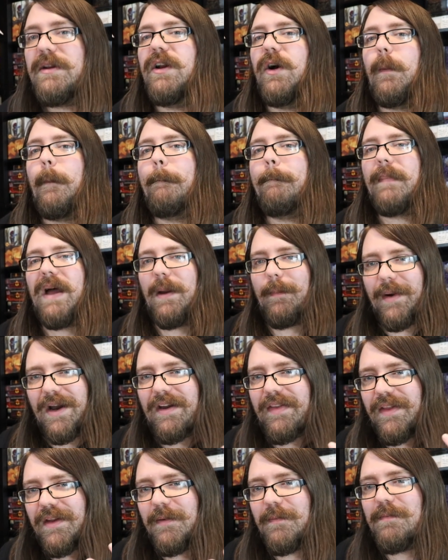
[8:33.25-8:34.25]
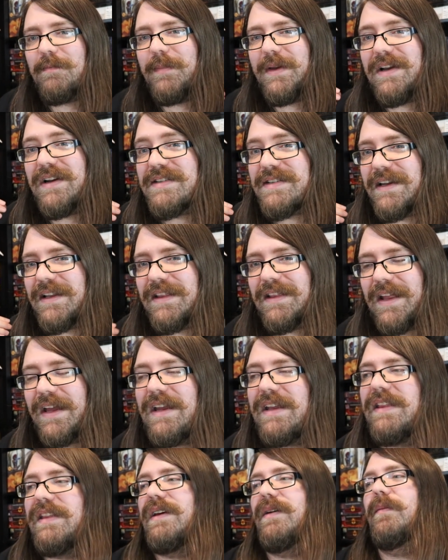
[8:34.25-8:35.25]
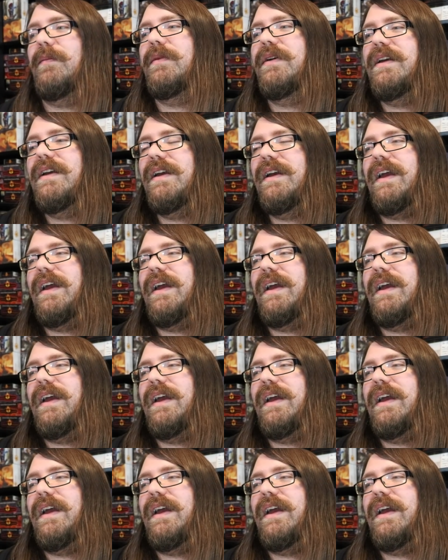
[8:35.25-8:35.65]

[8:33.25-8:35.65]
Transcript: You know, I buy them because I like them